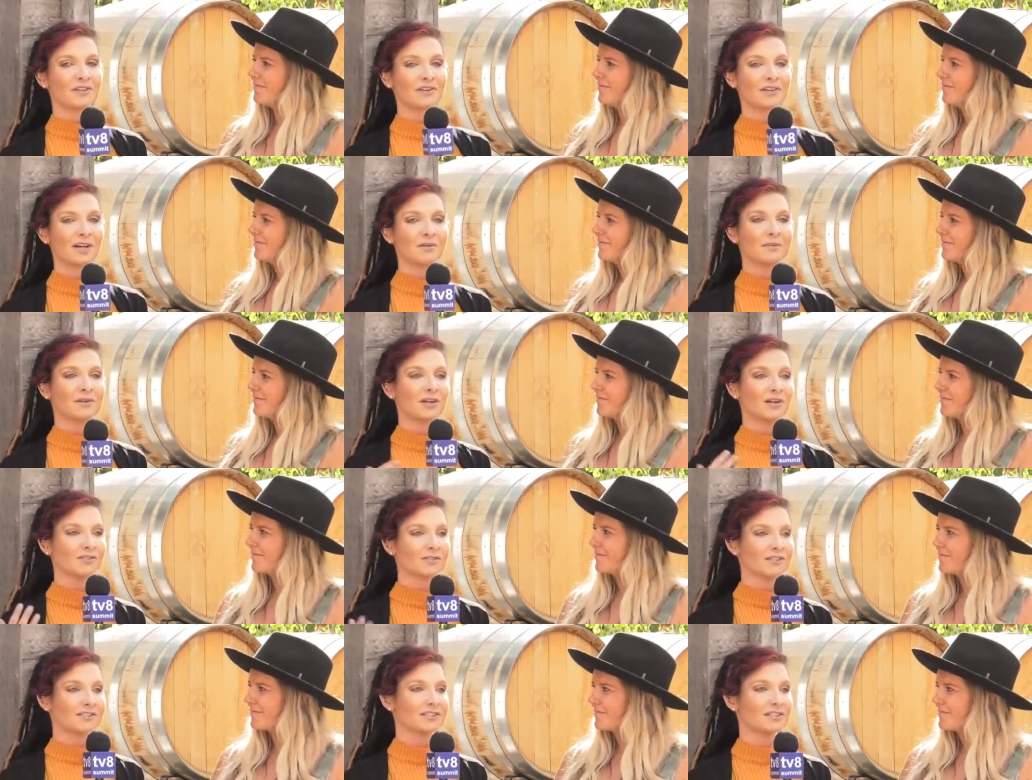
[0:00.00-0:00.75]
Speaker 1: you know,
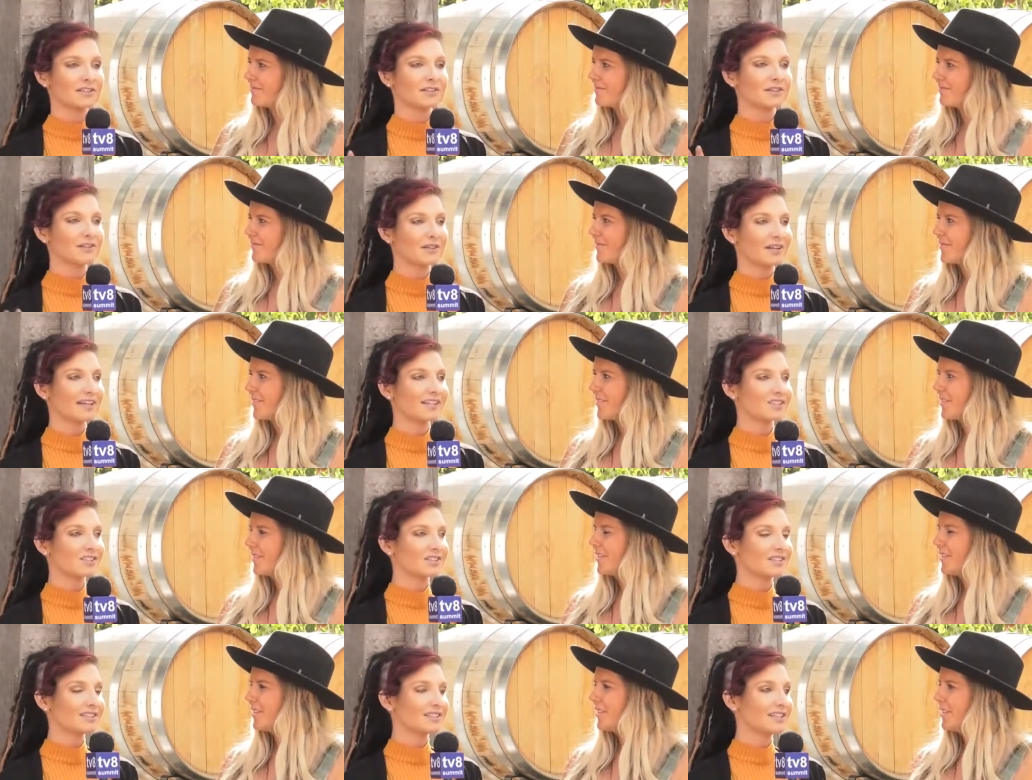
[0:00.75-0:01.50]
coming over to the
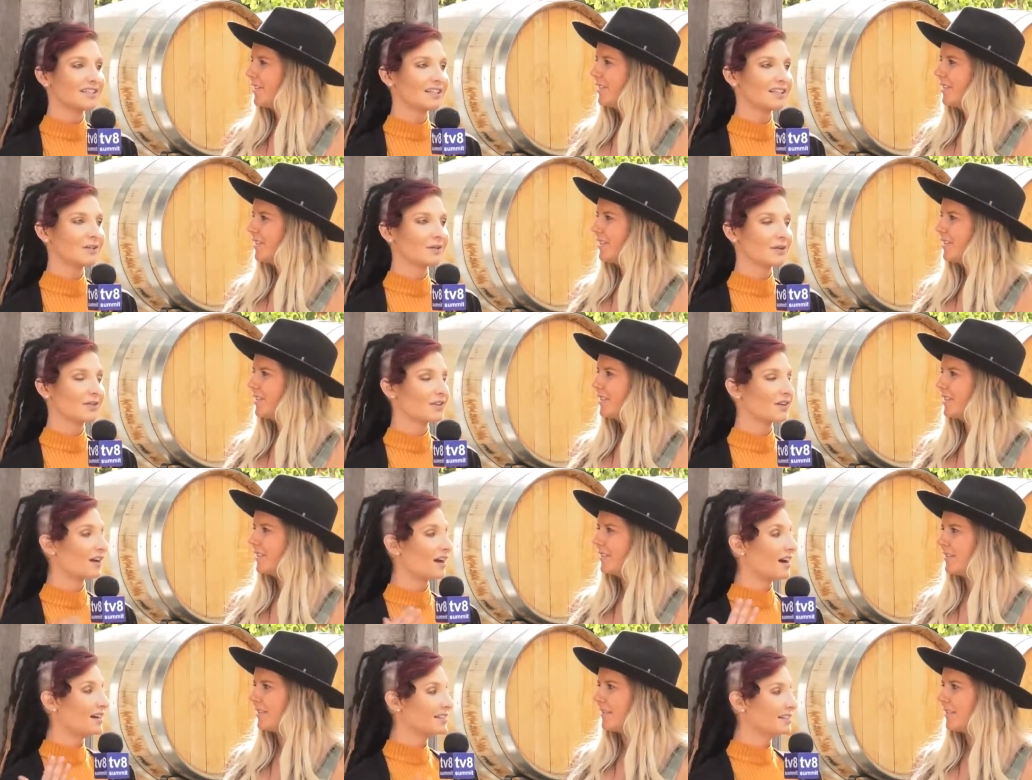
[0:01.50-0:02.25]
location here with
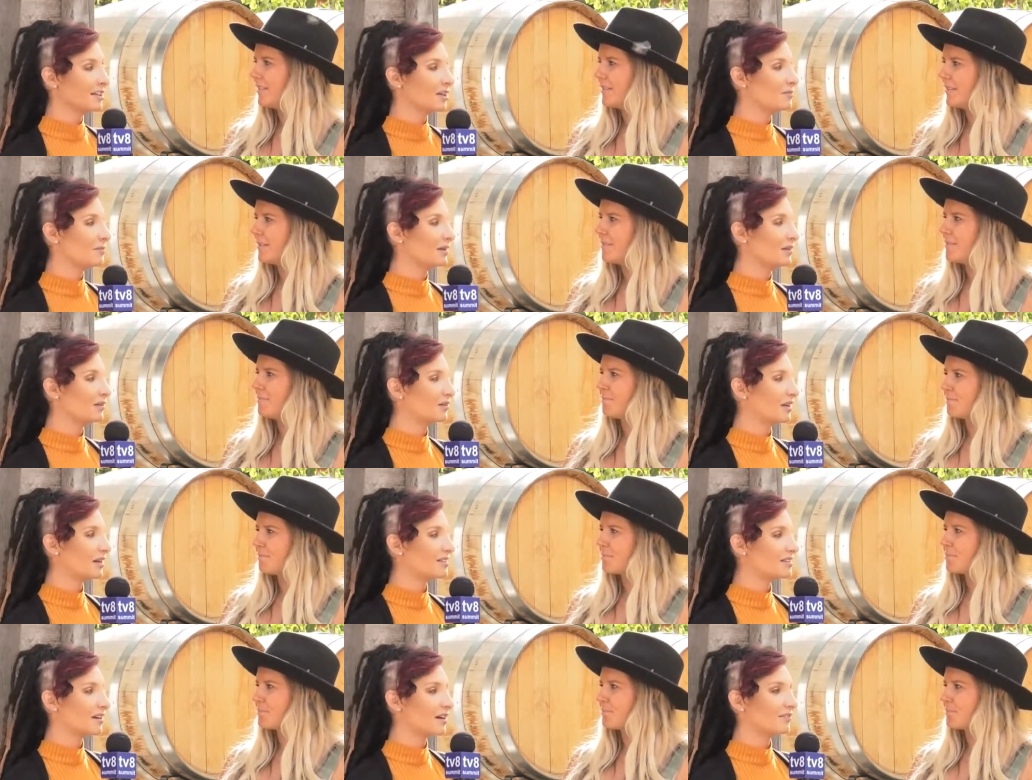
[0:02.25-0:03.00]
the cocktail menu you
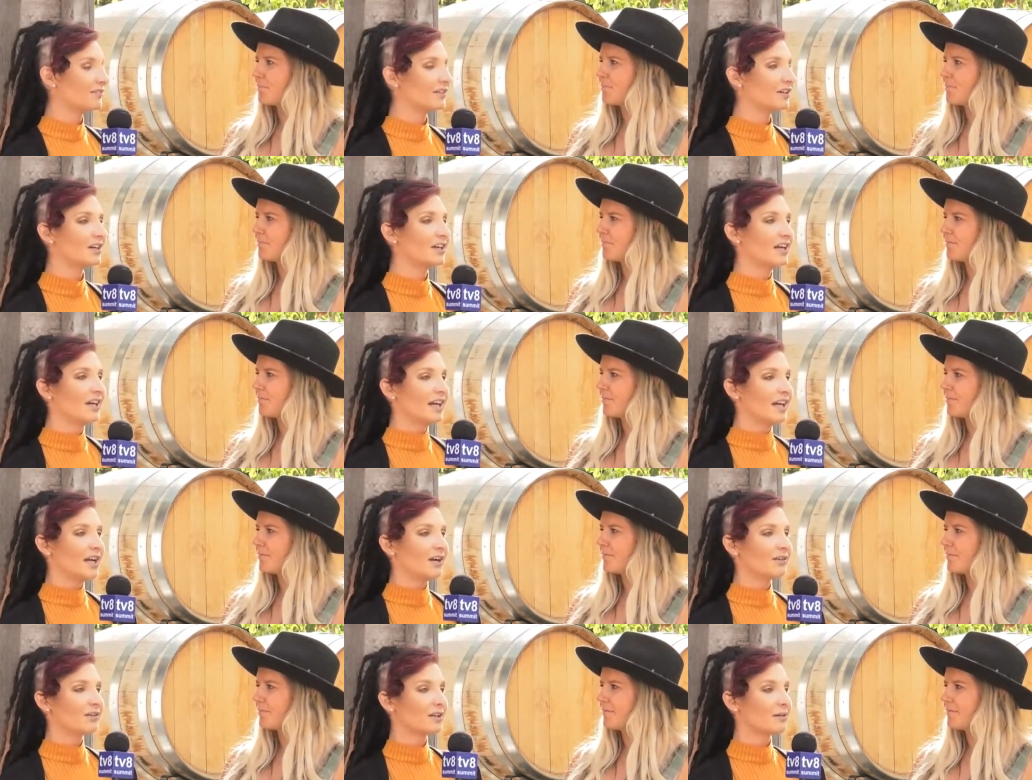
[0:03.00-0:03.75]
guys offer,
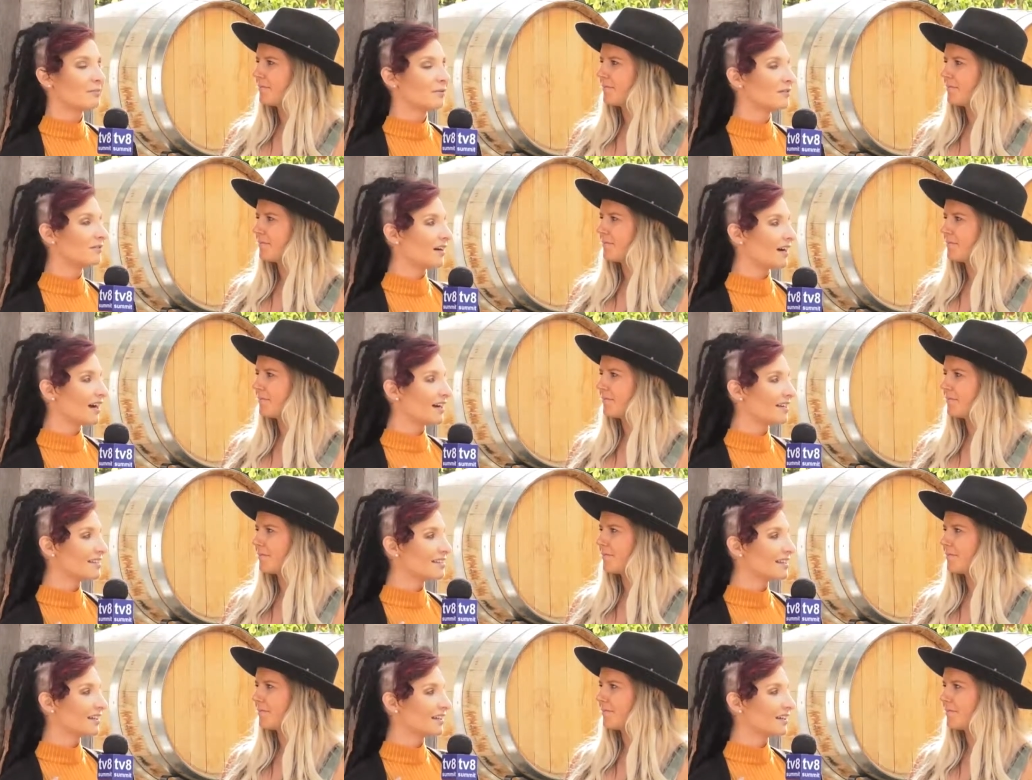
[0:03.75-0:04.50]
it really
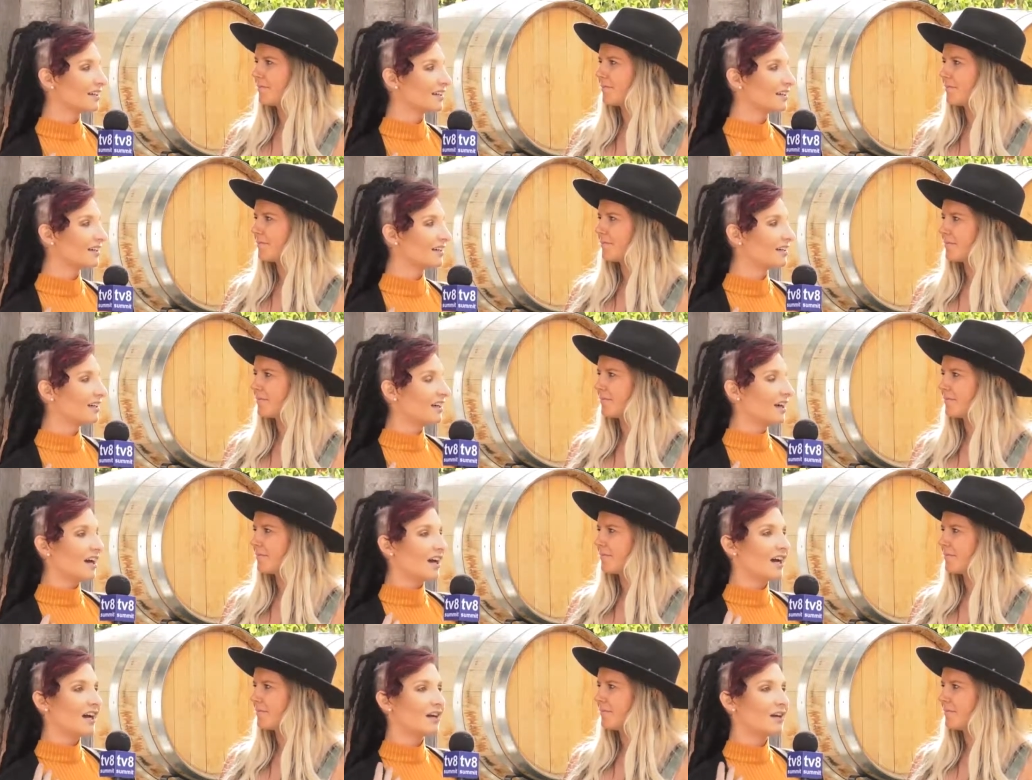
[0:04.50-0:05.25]
provides like a,
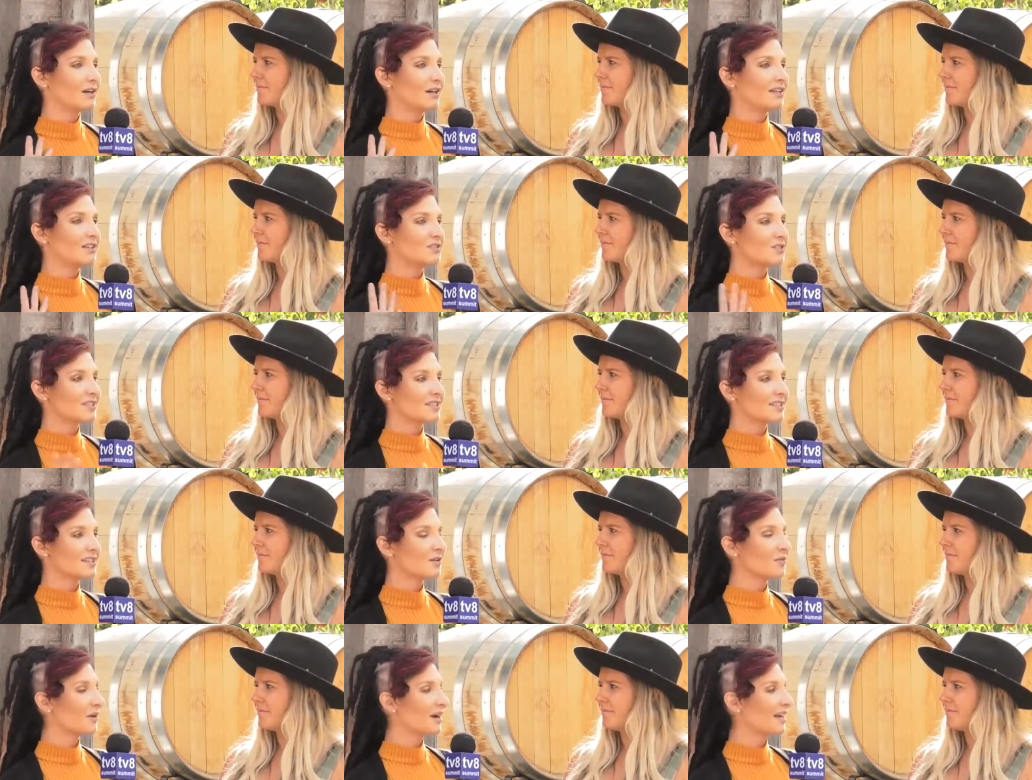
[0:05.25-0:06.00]
a,
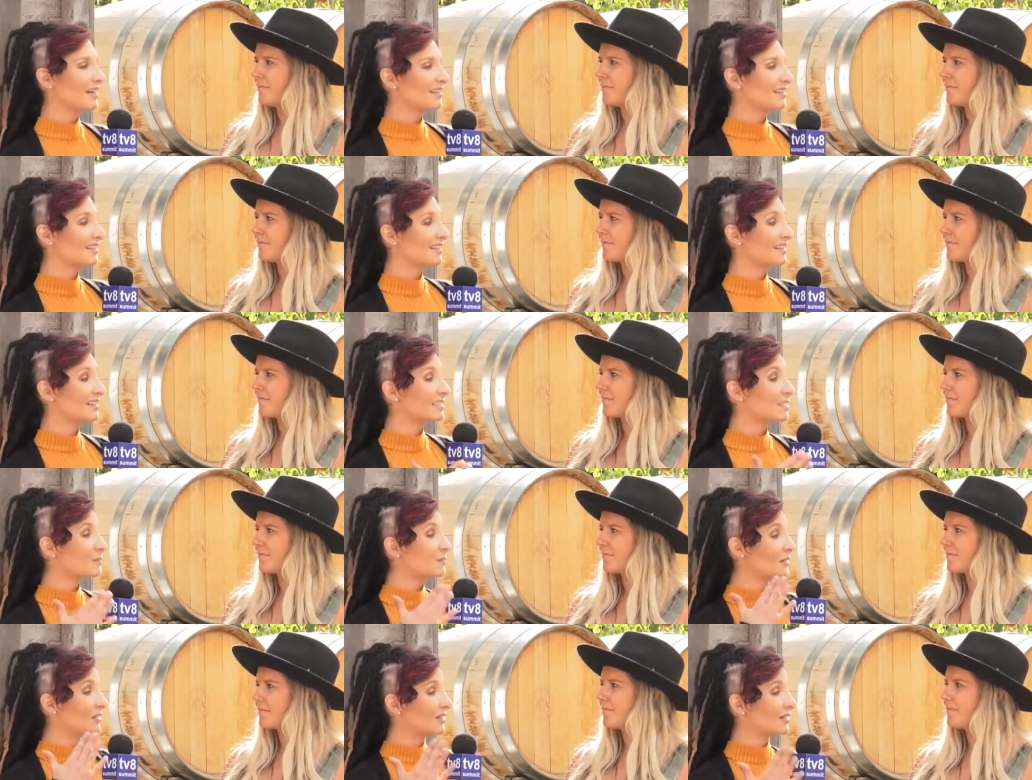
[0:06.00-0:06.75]
interesting way to
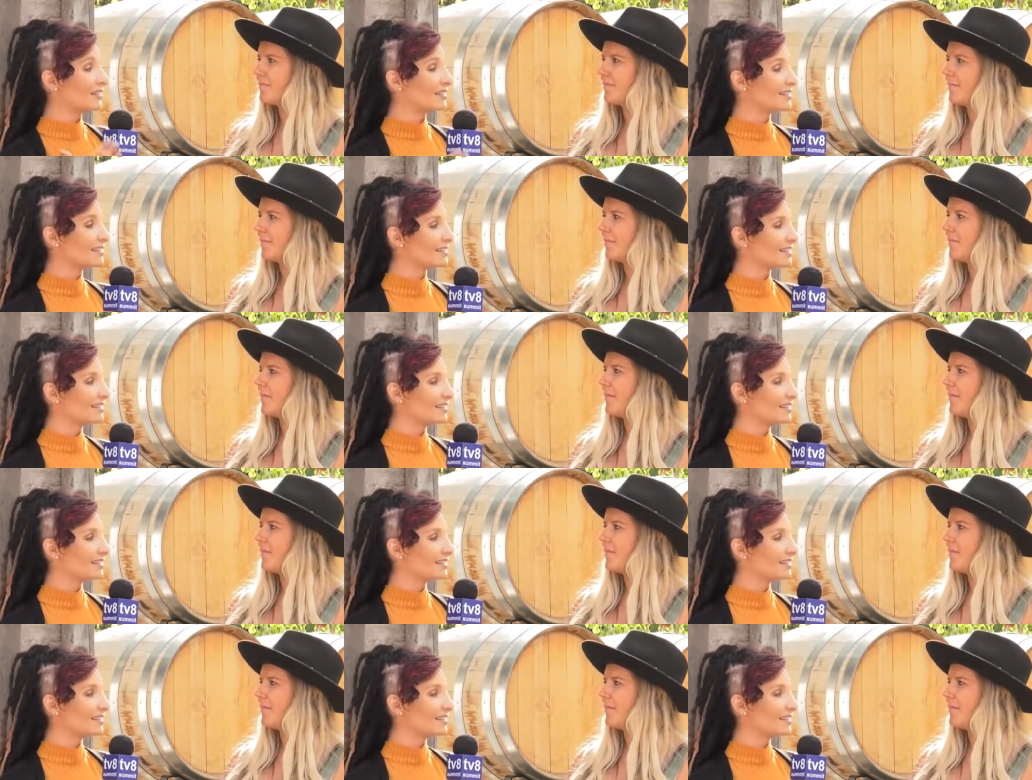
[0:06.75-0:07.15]
experience